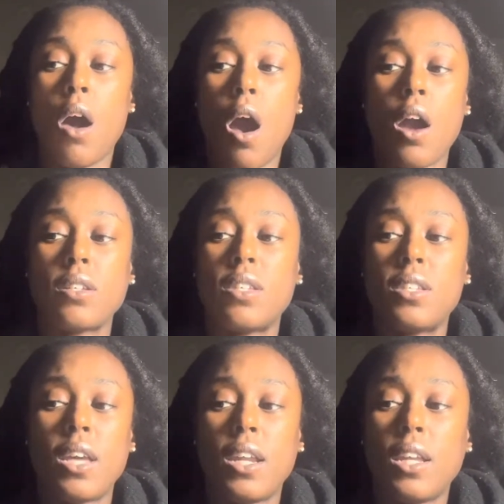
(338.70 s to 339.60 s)
are
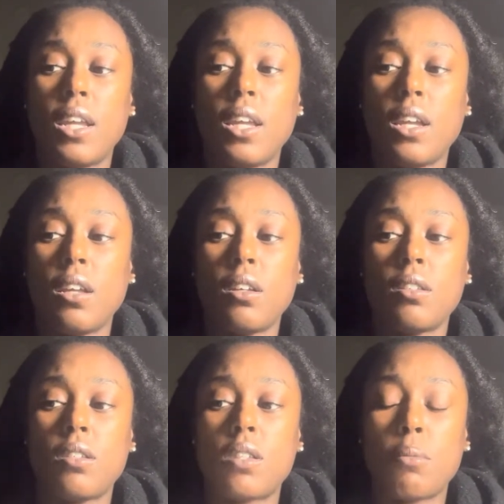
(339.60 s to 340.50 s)
studying.
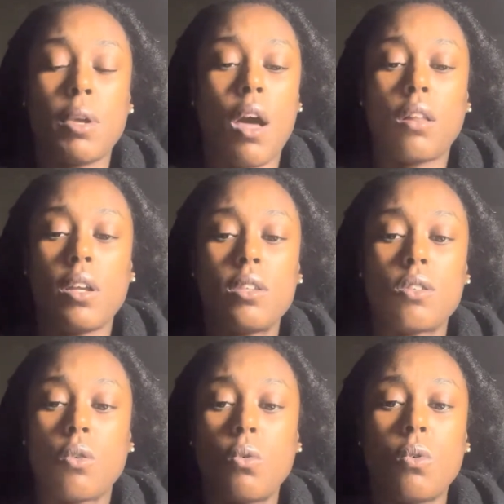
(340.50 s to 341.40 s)
Some of y'all are in
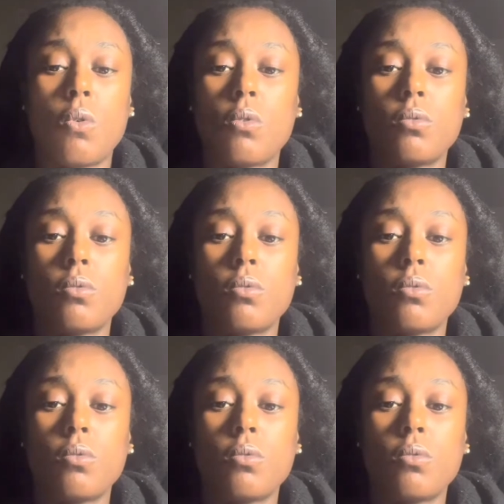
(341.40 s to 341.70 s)
school.